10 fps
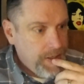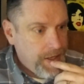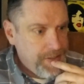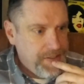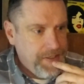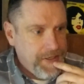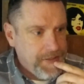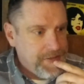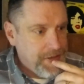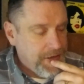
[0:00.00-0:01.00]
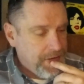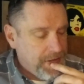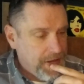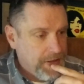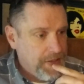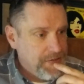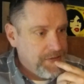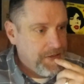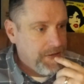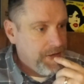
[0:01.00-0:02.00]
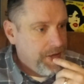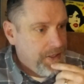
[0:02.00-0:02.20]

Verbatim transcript: ACDC, Thin Lizzy,